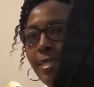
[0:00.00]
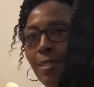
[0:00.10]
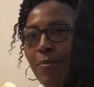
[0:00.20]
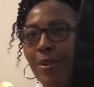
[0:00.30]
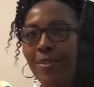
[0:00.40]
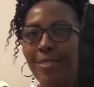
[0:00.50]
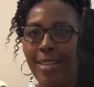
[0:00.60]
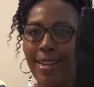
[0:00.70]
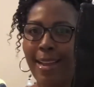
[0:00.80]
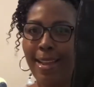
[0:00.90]
the purse that
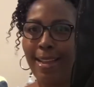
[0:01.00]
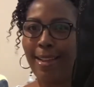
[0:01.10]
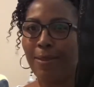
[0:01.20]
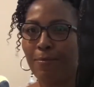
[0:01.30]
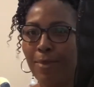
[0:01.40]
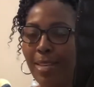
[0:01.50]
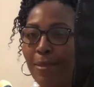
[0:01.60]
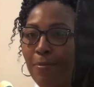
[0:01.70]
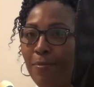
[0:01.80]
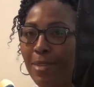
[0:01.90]
I'm
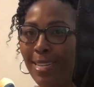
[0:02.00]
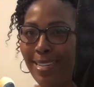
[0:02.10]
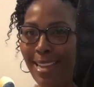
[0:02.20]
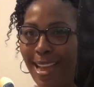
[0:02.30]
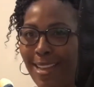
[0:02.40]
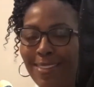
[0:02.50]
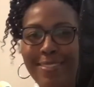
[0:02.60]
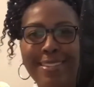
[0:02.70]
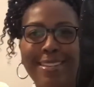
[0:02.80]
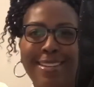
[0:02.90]
putting down
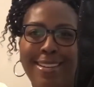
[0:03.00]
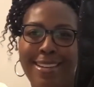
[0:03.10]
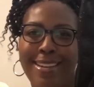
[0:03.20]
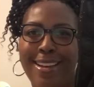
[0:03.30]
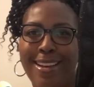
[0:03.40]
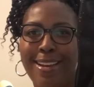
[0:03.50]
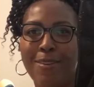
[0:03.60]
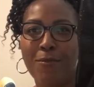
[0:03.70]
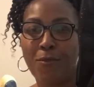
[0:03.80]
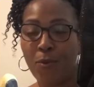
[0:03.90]

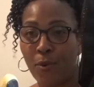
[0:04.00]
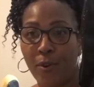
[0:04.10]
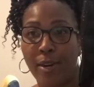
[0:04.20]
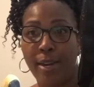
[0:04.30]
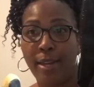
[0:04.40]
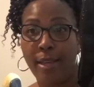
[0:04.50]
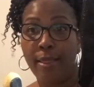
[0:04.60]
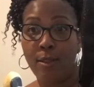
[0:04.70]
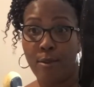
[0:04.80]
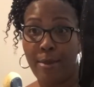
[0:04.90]
for
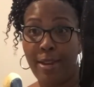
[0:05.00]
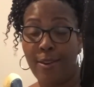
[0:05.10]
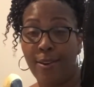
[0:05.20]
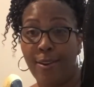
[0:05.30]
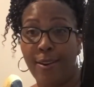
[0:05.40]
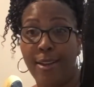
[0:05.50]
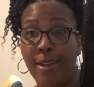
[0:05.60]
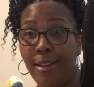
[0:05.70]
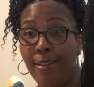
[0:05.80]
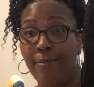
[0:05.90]
the remainder
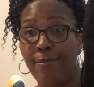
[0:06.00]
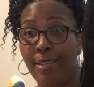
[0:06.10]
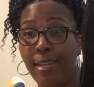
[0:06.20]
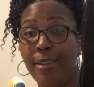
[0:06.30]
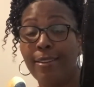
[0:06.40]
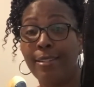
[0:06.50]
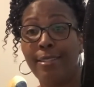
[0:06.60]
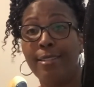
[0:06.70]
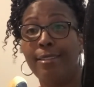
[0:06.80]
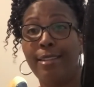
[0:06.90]
of the year
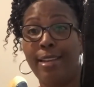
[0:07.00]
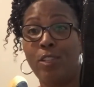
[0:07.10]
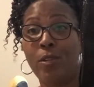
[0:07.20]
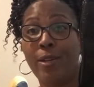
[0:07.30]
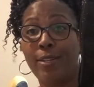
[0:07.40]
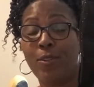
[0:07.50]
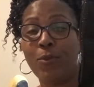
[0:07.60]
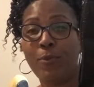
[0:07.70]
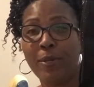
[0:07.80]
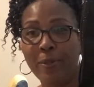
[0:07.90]
until next year,
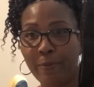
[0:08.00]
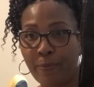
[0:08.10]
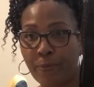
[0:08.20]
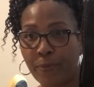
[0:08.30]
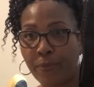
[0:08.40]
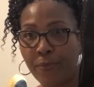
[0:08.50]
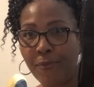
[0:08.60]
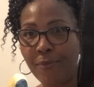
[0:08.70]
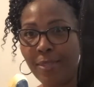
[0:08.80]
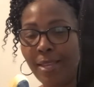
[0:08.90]
October.
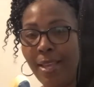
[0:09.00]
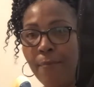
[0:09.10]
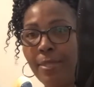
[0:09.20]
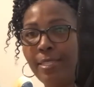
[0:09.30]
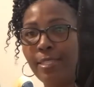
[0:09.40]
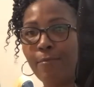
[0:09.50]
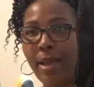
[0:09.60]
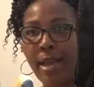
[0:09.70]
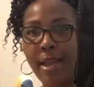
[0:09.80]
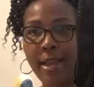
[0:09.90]
This is
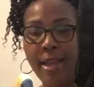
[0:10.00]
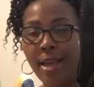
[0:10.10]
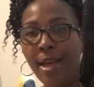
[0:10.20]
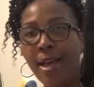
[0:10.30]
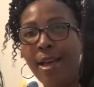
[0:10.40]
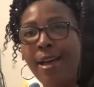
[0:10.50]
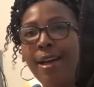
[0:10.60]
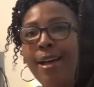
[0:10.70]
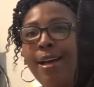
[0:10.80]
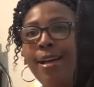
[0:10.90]
my
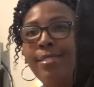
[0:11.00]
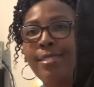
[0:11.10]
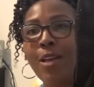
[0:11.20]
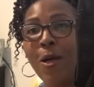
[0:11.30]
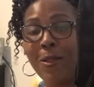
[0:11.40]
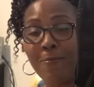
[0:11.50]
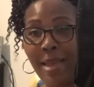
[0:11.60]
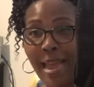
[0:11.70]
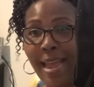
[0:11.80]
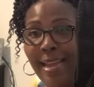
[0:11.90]
skull
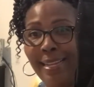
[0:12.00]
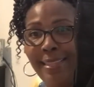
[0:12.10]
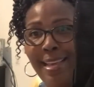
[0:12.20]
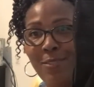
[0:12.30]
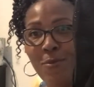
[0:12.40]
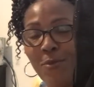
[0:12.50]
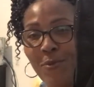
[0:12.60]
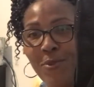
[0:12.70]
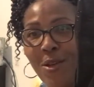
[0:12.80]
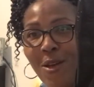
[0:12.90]
bag. That's what we
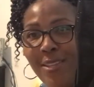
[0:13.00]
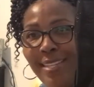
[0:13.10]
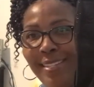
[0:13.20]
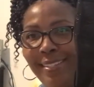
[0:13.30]
would call it.